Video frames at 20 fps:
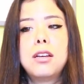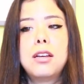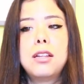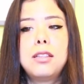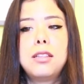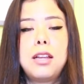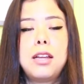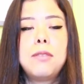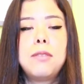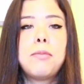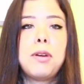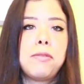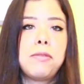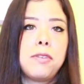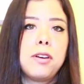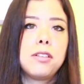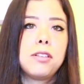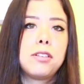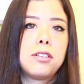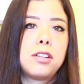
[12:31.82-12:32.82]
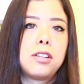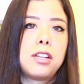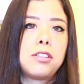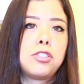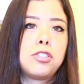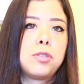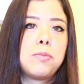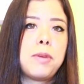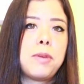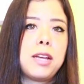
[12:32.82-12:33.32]
and then my father
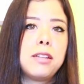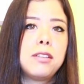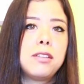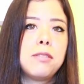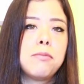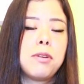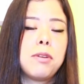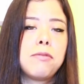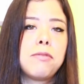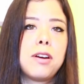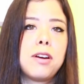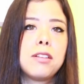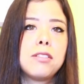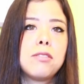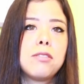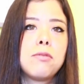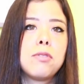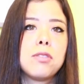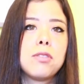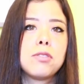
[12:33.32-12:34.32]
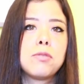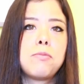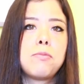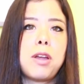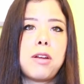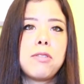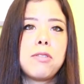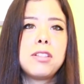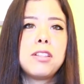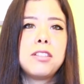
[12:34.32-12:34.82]
that she met and my father was
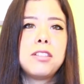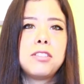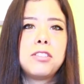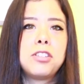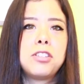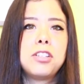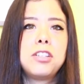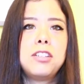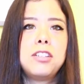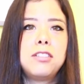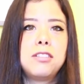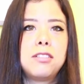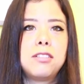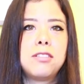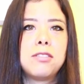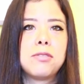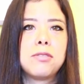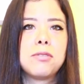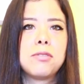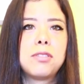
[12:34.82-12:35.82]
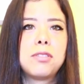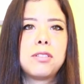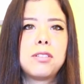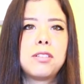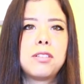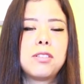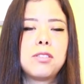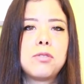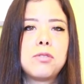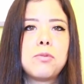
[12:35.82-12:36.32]
married and she didn't know
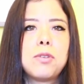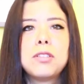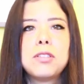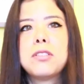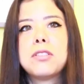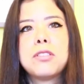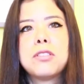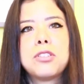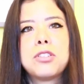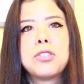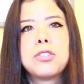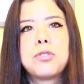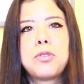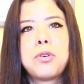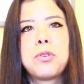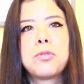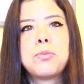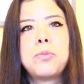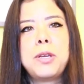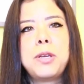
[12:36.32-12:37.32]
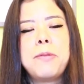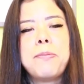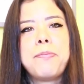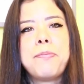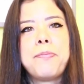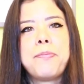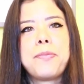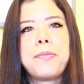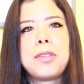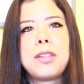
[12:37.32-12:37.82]
this is what she told me
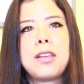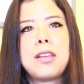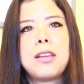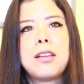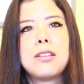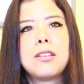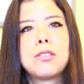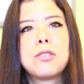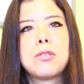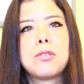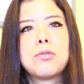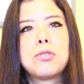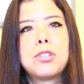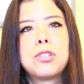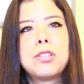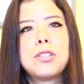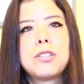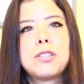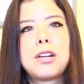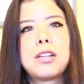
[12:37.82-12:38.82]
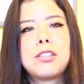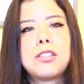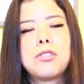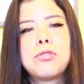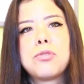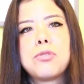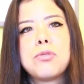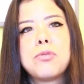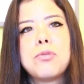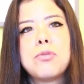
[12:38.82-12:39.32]
so she
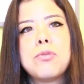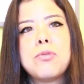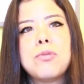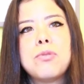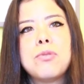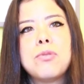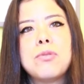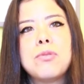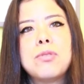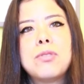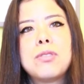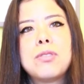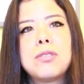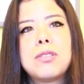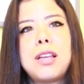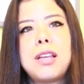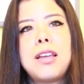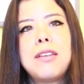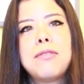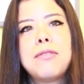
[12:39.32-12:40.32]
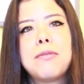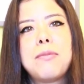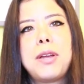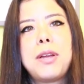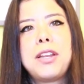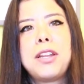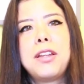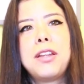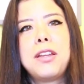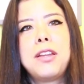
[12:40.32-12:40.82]
started to save
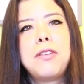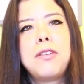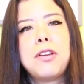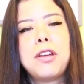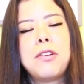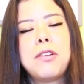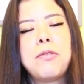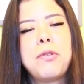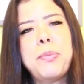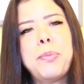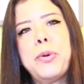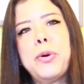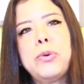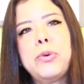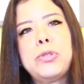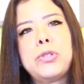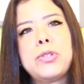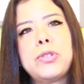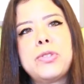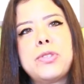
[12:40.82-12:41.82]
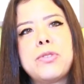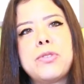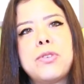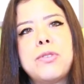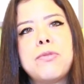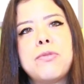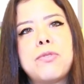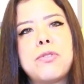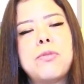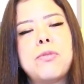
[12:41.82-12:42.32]
many uh, emotions
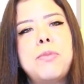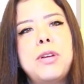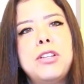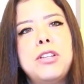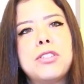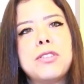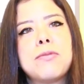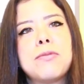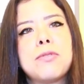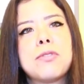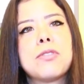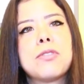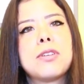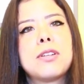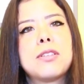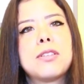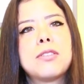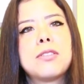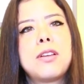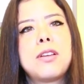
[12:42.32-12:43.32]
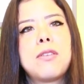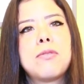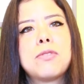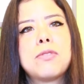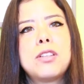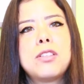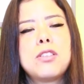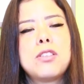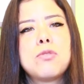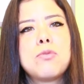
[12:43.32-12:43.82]
or information for
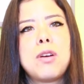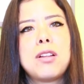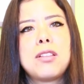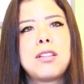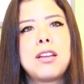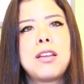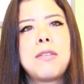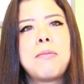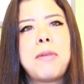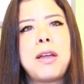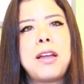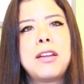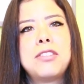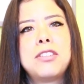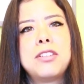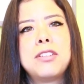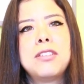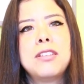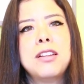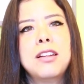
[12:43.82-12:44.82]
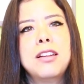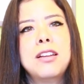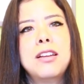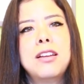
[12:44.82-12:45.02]
herself. This is what I imagine.